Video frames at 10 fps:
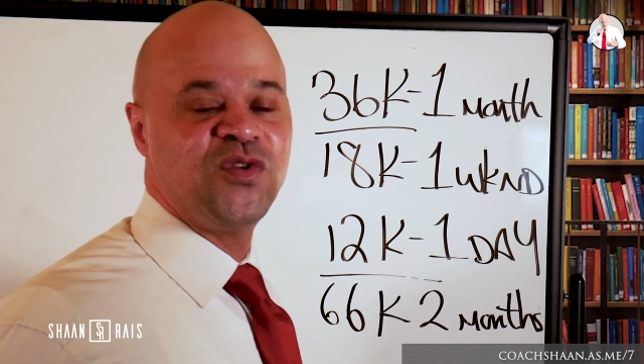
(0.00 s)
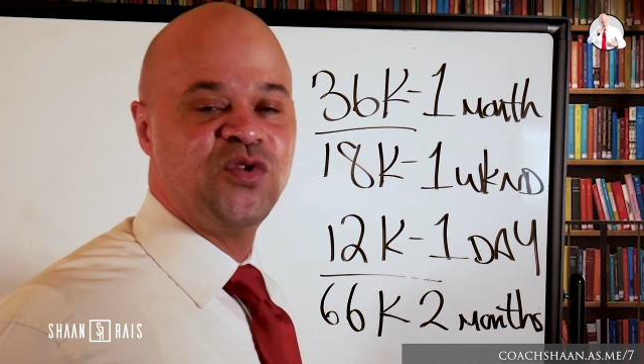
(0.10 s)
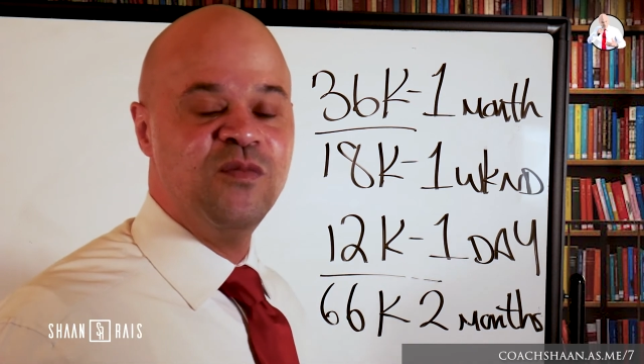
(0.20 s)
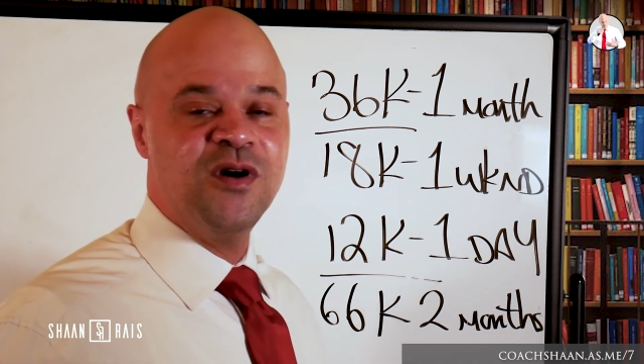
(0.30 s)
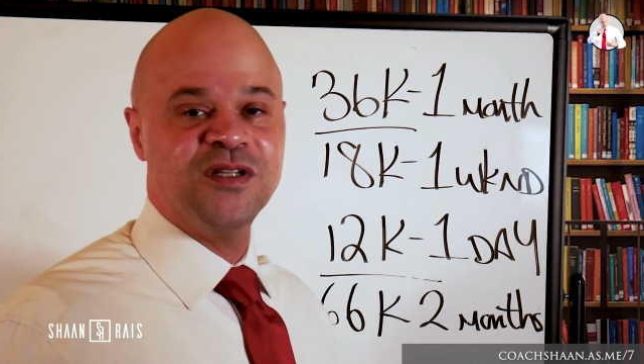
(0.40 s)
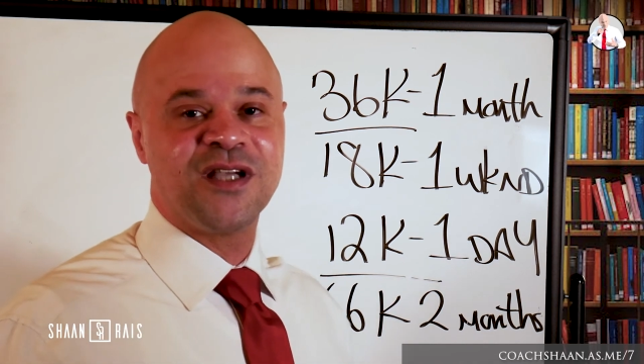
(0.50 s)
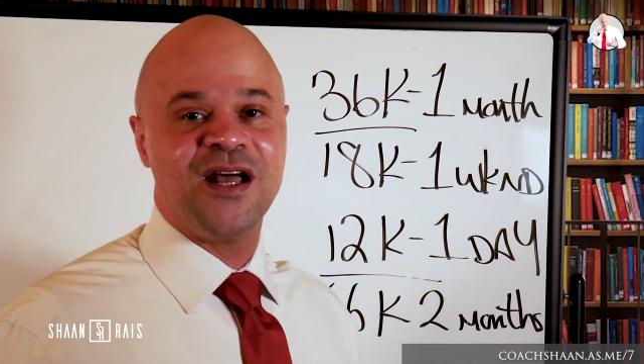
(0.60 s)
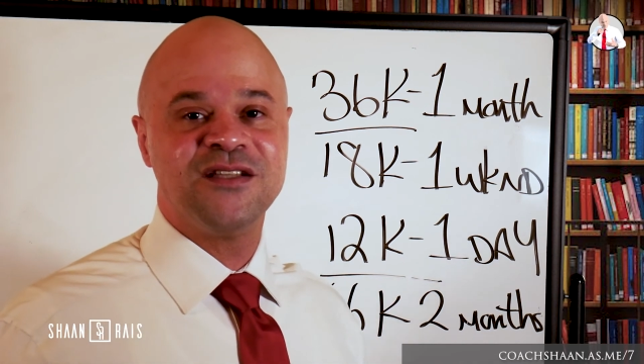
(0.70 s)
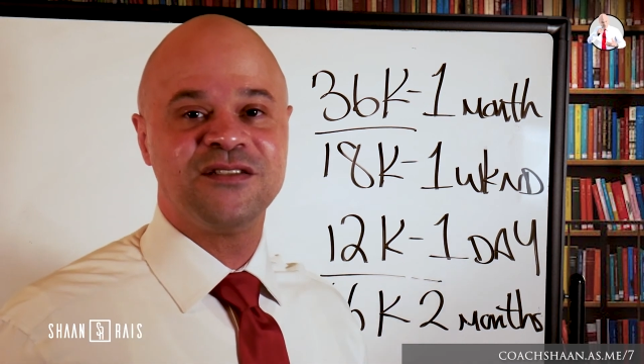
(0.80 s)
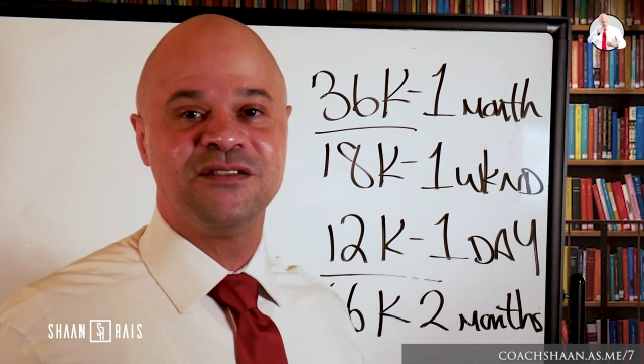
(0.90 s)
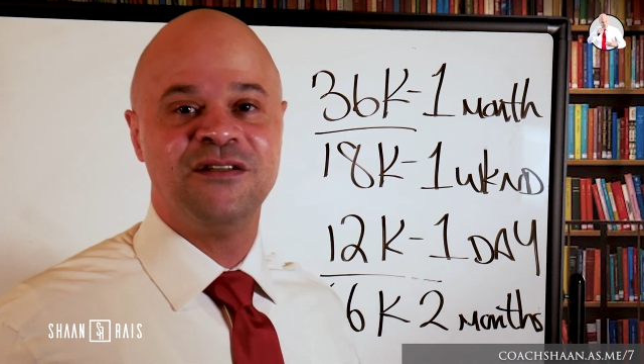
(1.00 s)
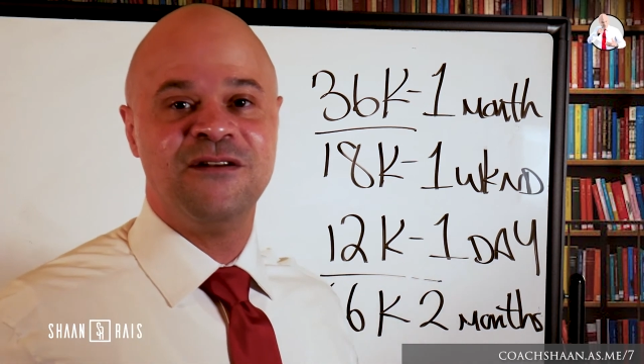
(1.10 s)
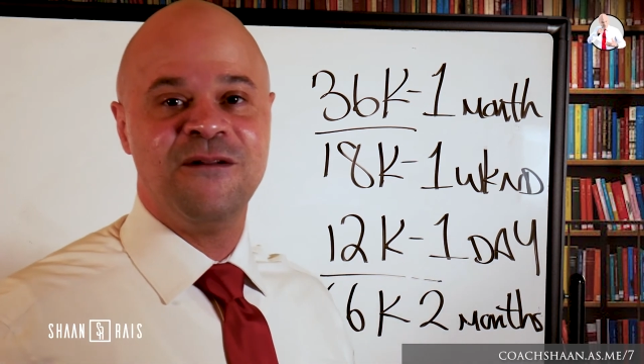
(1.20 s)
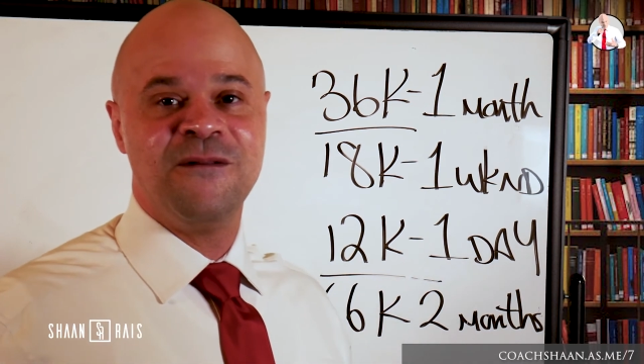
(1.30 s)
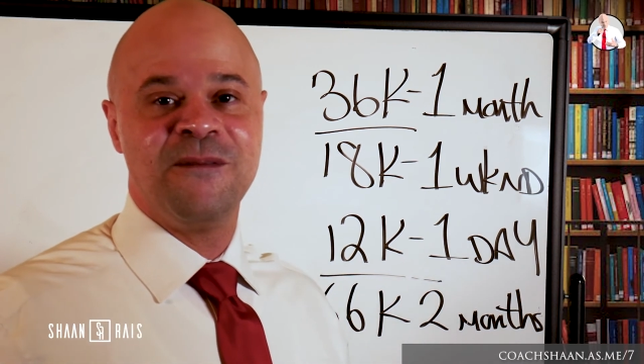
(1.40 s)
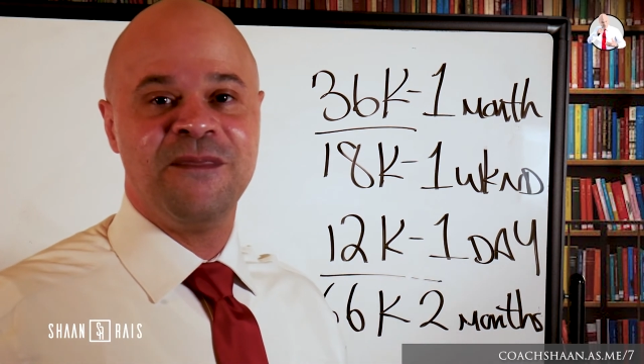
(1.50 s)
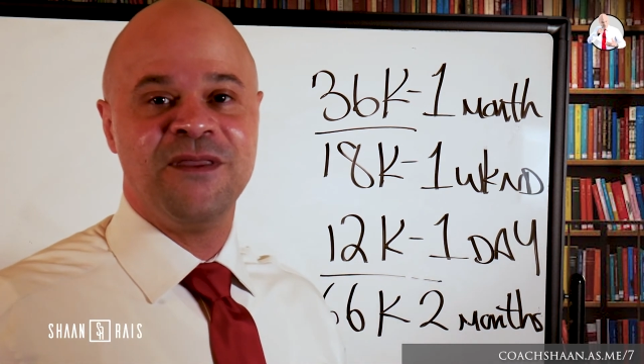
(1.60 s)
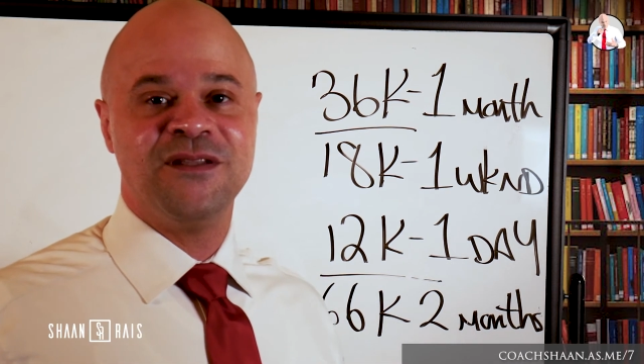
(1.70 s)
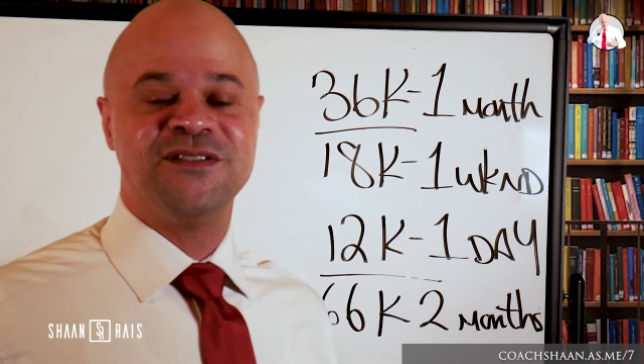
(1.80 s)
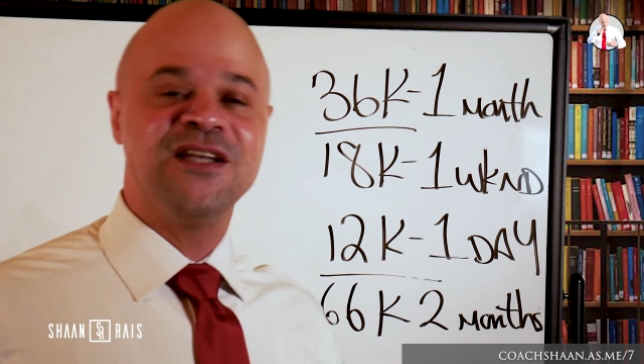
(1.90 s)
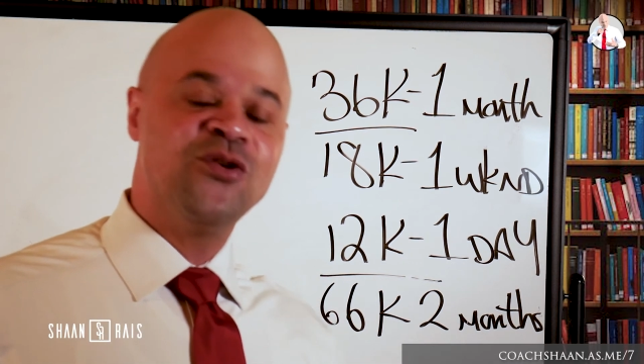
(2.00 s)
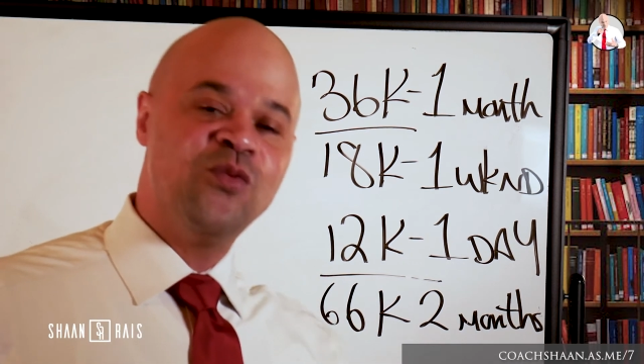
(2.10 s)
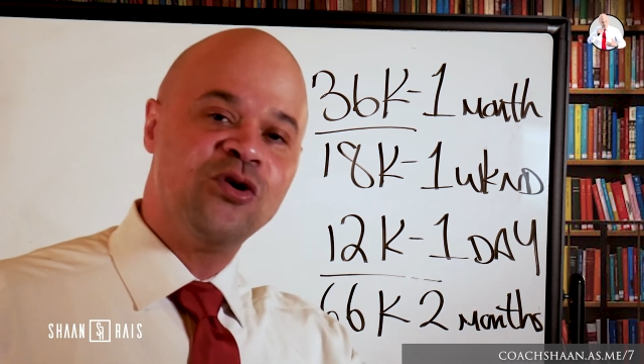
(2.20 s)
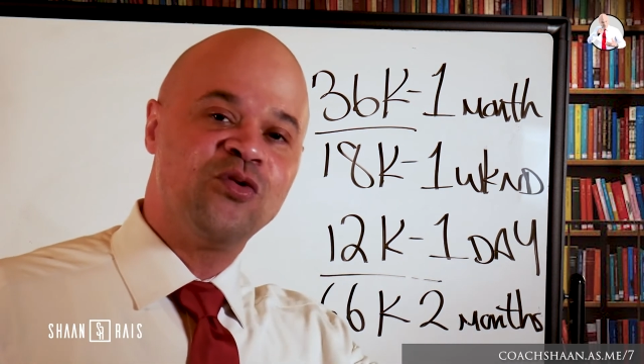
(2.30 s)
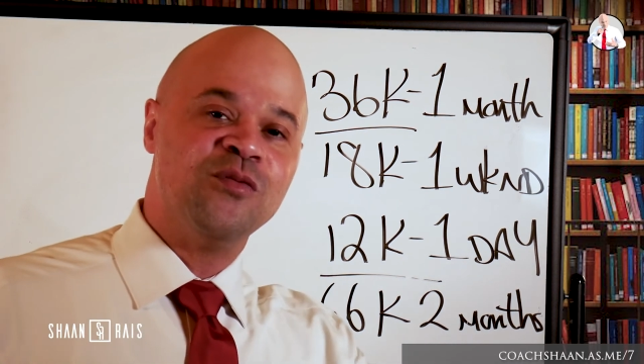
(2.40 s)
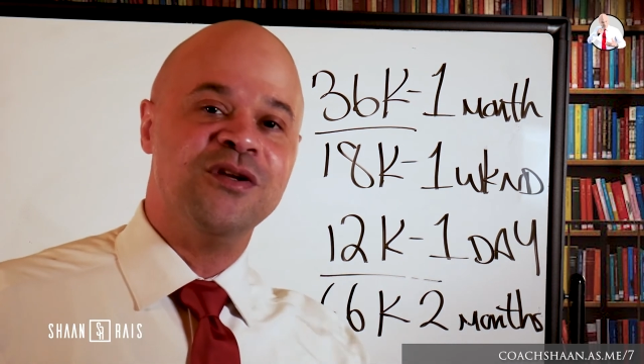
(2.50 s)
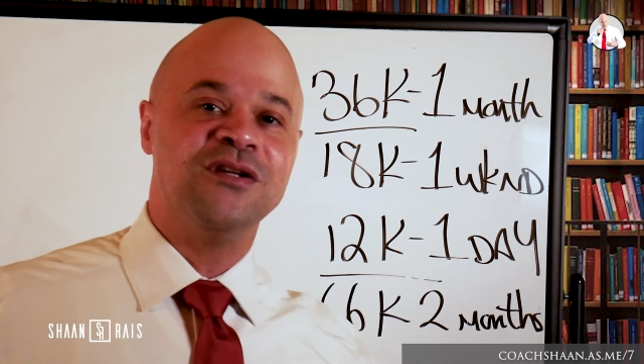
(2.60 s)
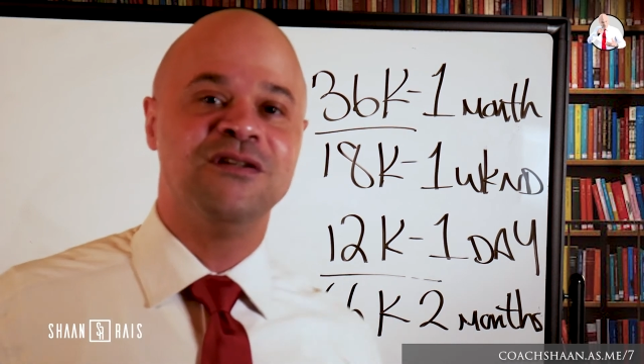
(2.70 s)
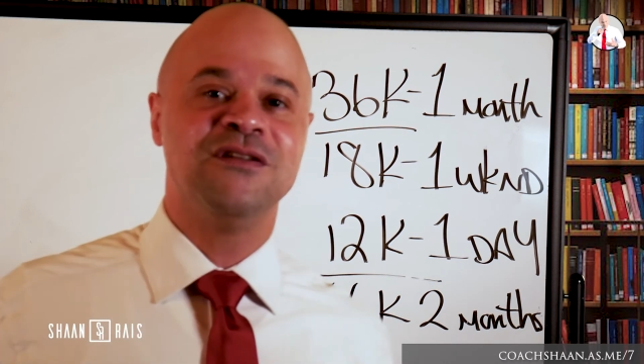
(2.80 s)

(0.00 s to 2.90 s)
2 months, guys. Take the walk with me.